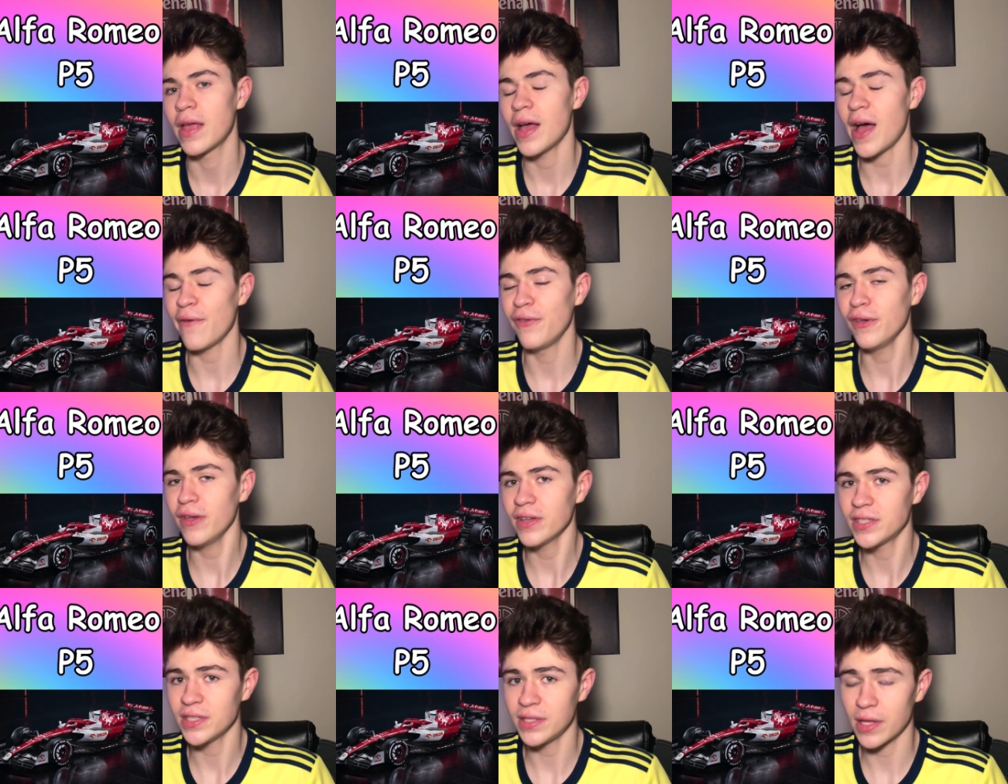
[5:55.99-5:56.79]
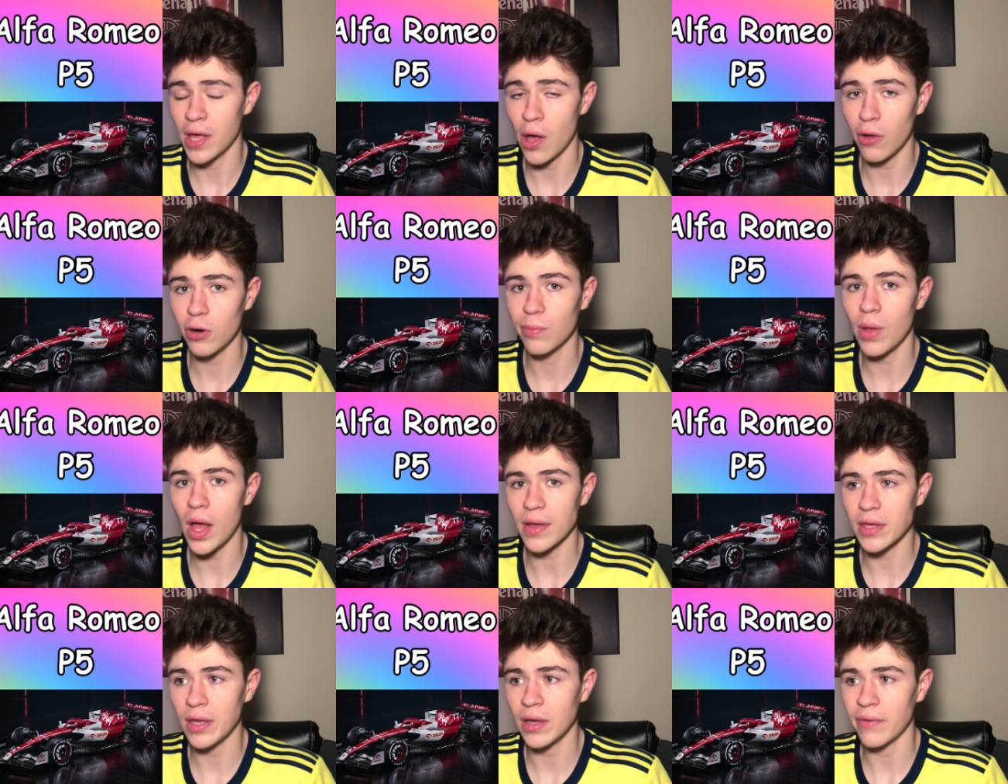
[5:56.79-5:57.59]
I feel like just the color
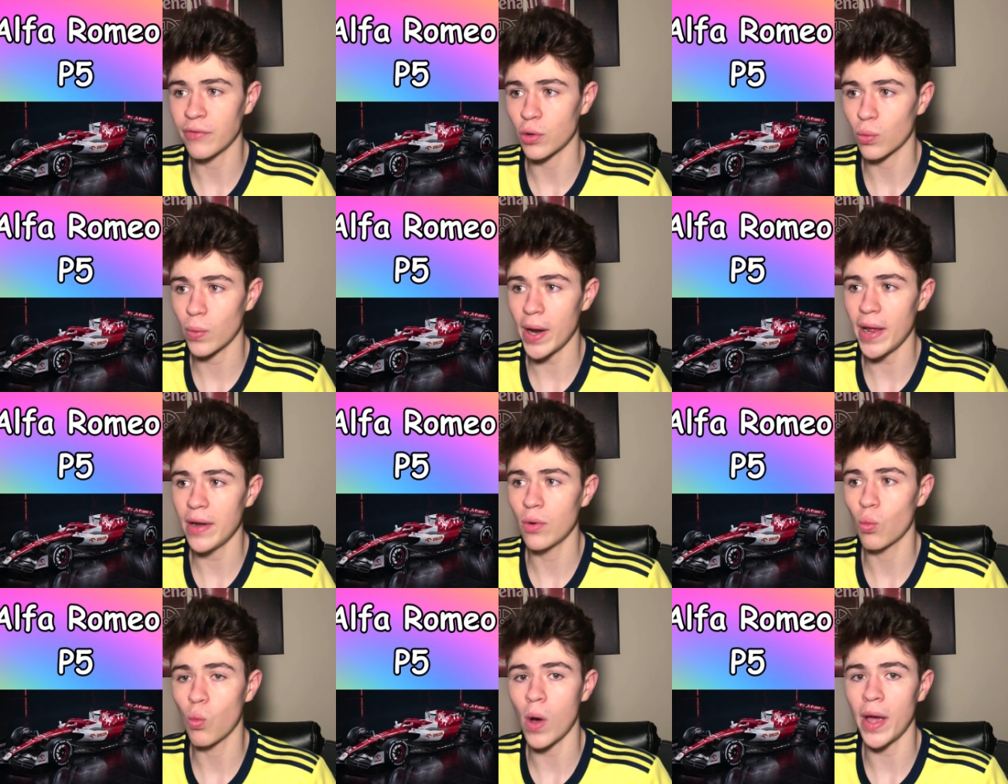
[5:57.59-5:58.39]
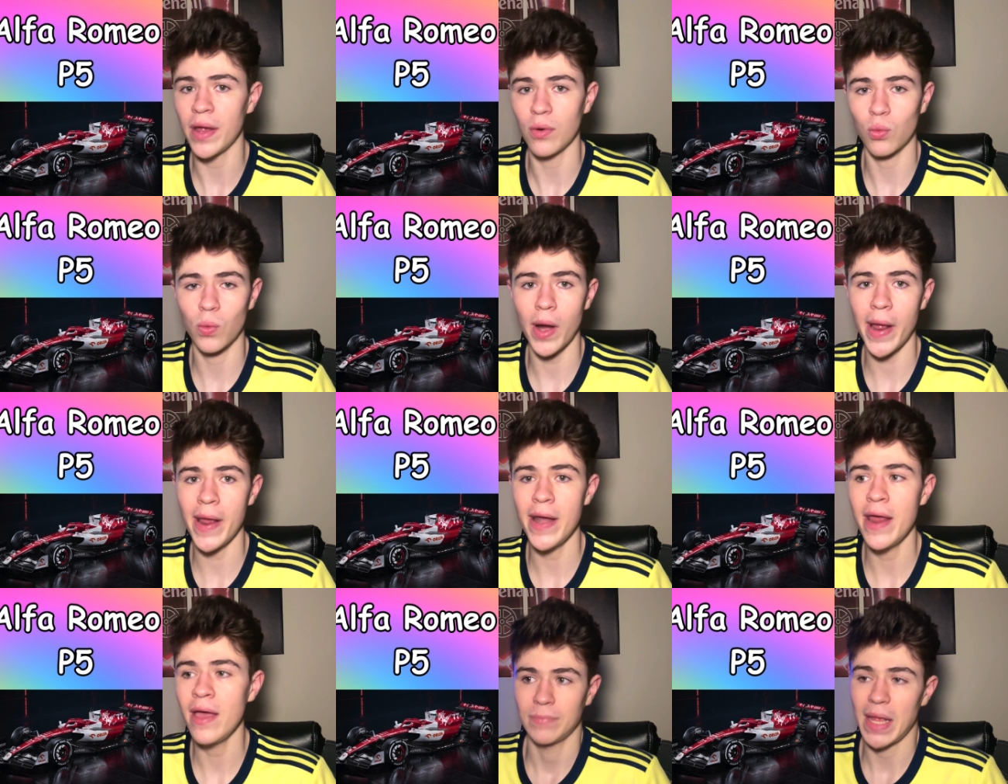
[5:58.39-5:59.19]
blocking of the red, white,
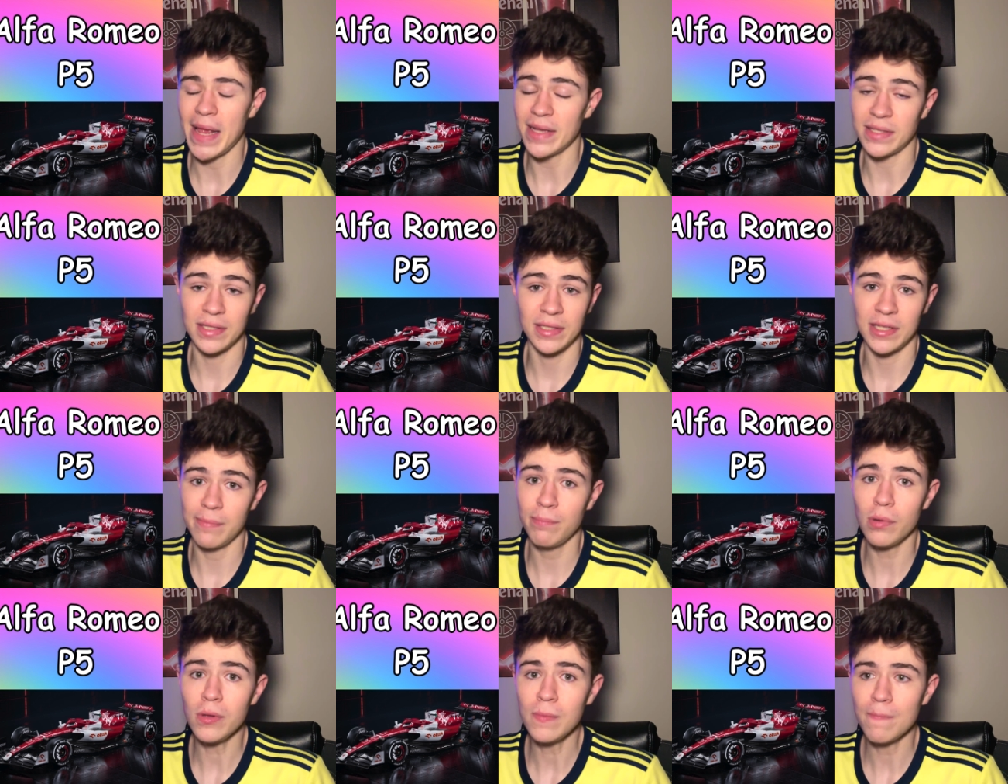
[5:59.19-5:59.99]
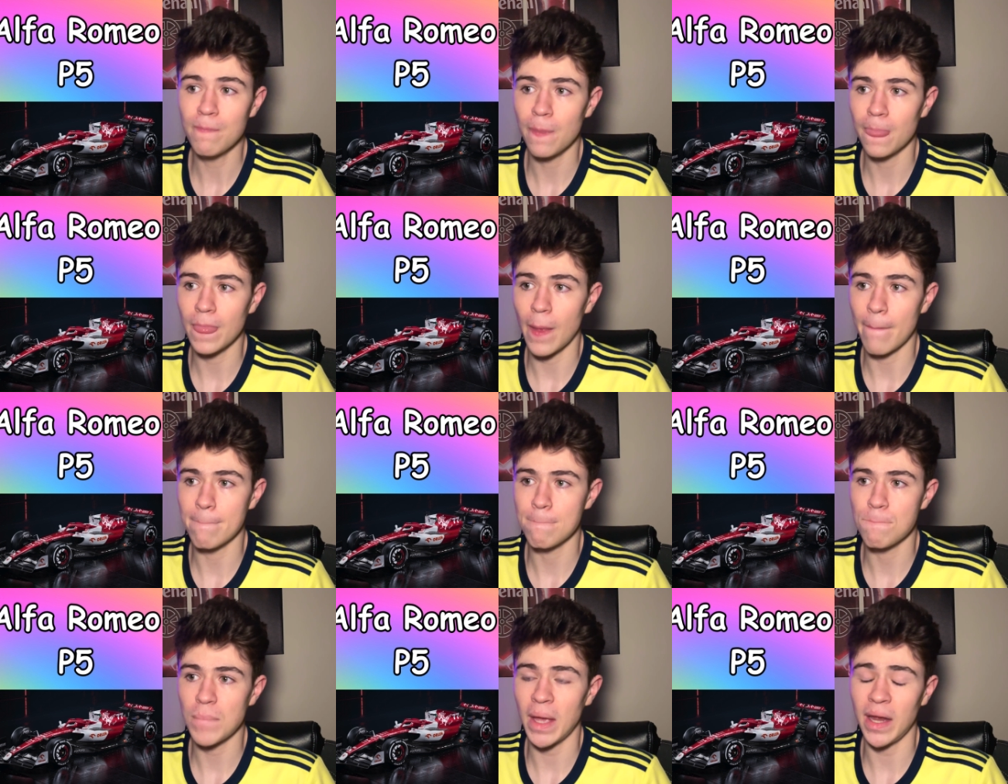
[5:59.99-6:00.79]
red, it's simple,
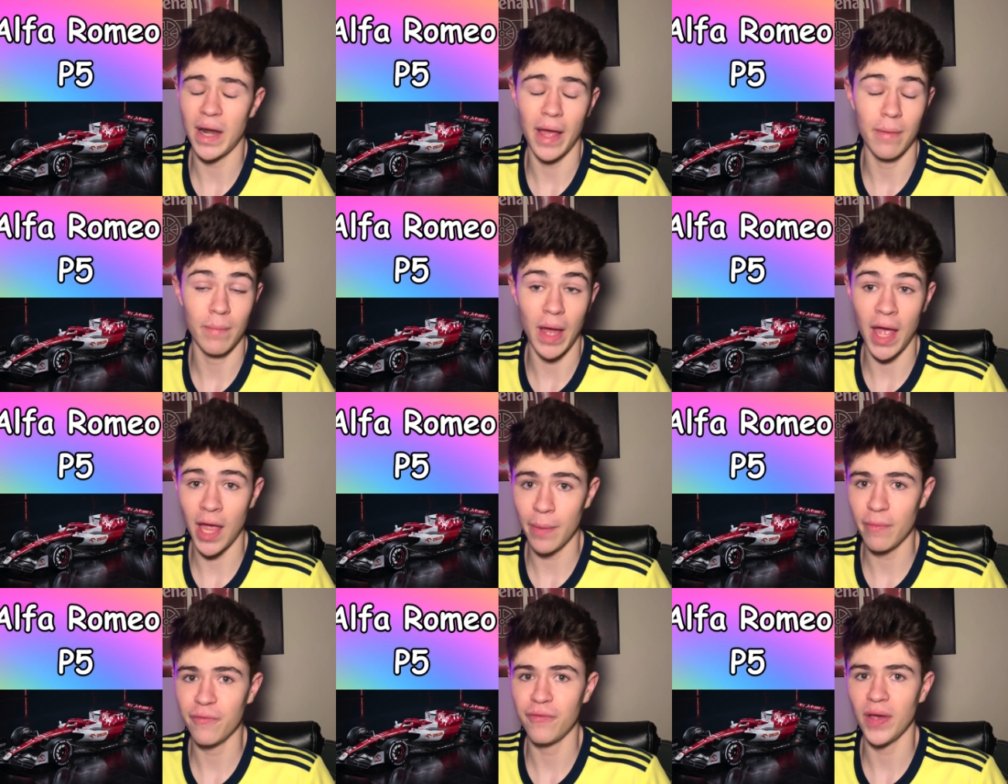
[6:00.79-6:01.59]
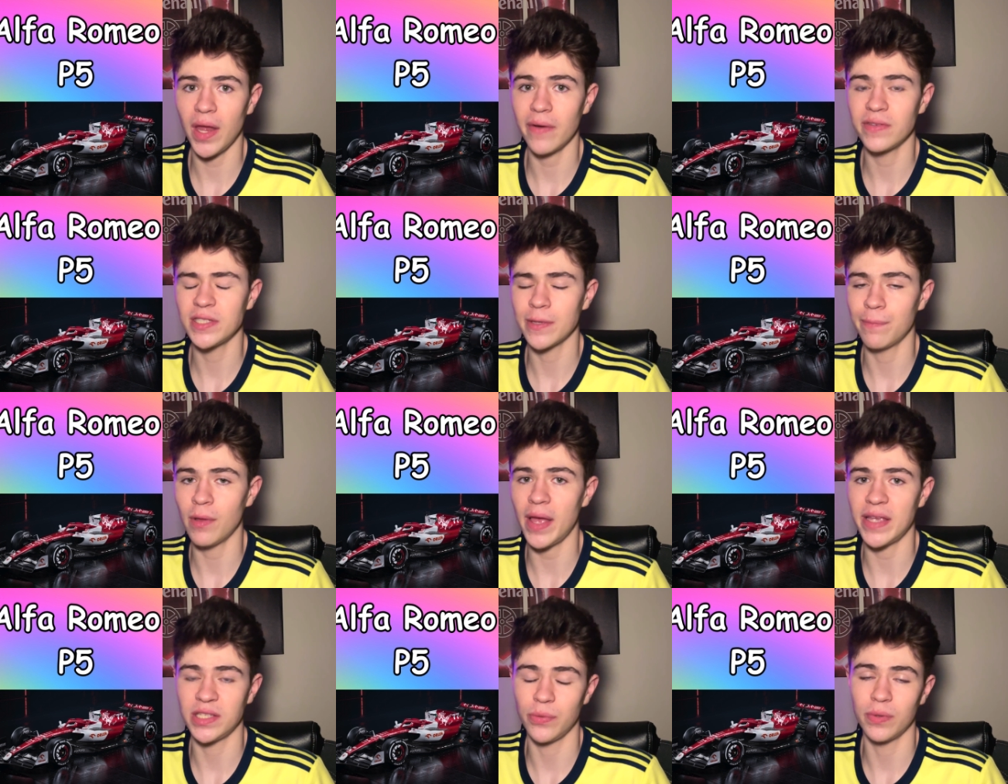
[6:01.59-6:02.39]
and I am a fan of simple,
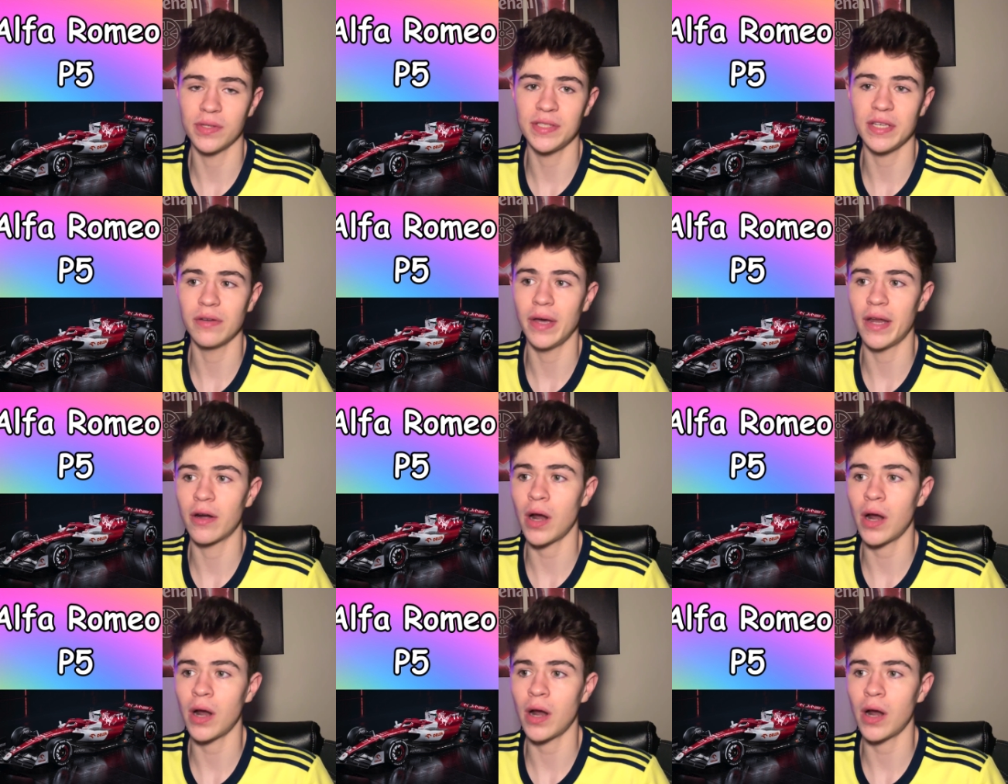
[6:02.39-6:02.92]
as you will see later